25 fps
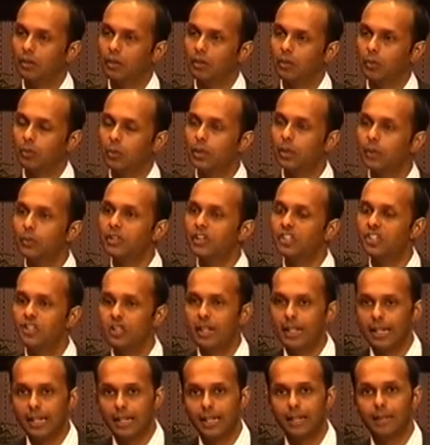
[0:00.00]
we would
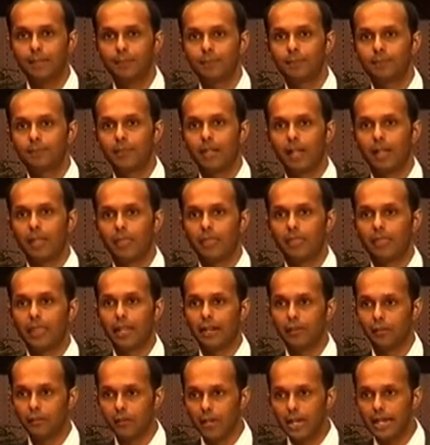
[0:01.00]
say that
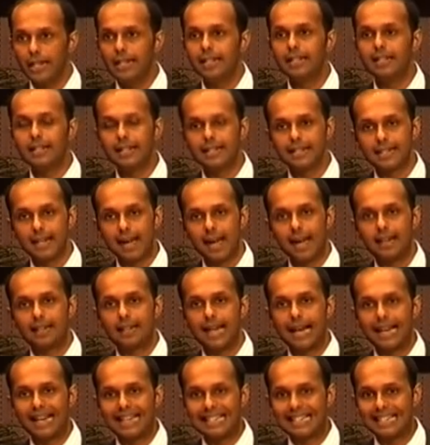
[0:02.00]
really to start
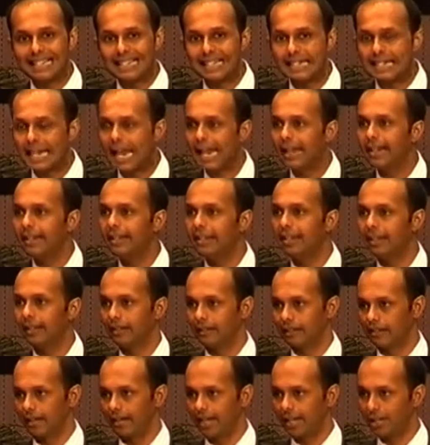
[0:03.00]
understanding
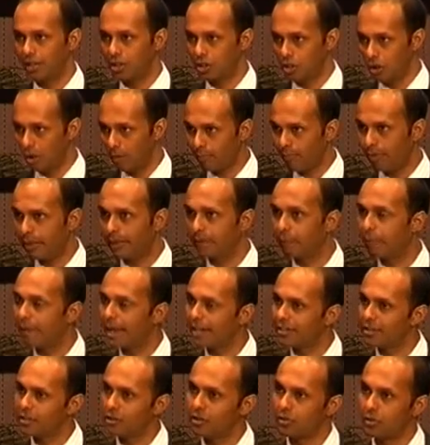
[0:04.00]
and stopping
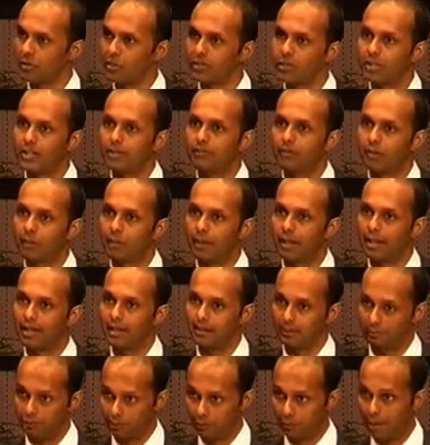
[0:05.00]
mass atrocity
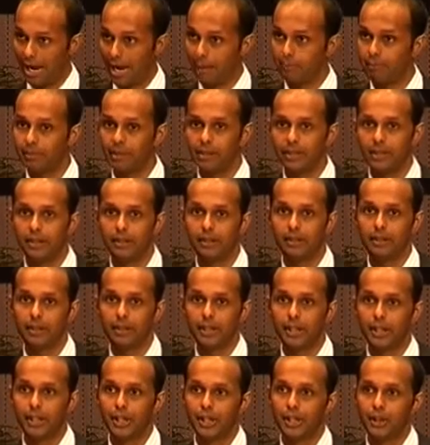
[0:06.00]
from happening,
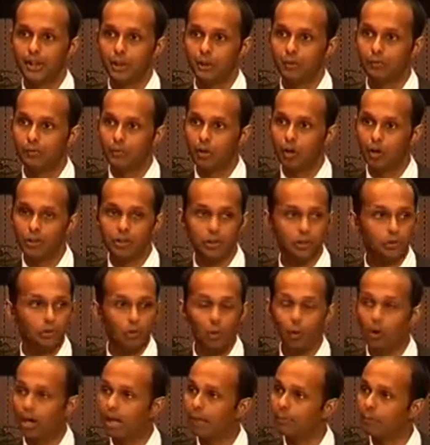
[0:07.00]
you've got to
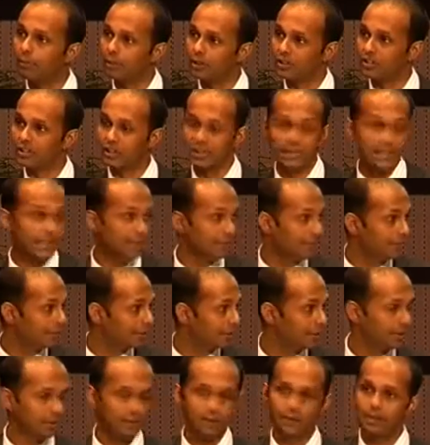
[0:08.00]
roll up your
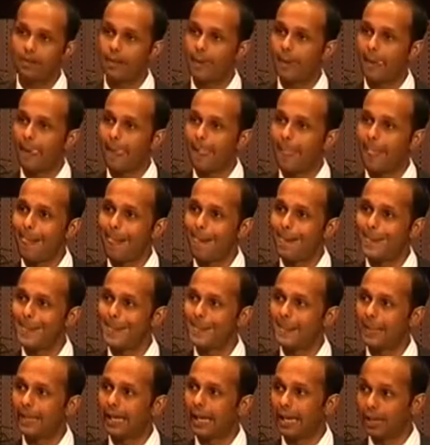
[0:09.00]
sleeves
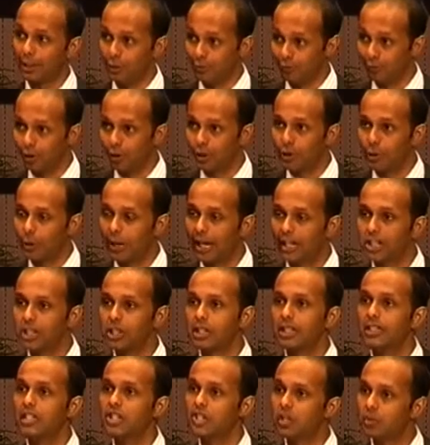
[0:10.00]
and you've got to
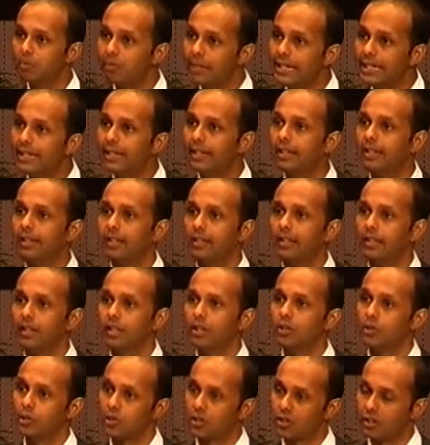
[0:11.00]
actually speak
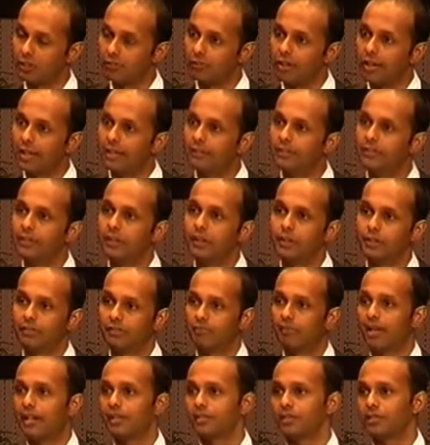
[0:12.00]
to survivors of
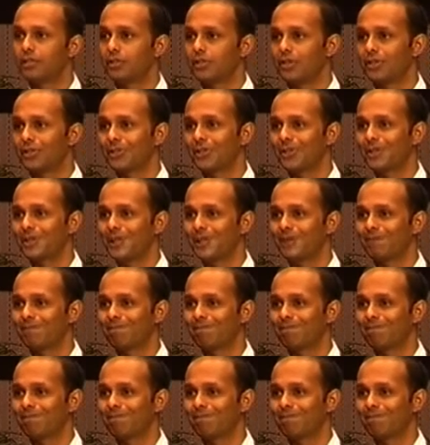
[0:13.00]
mass atrocity.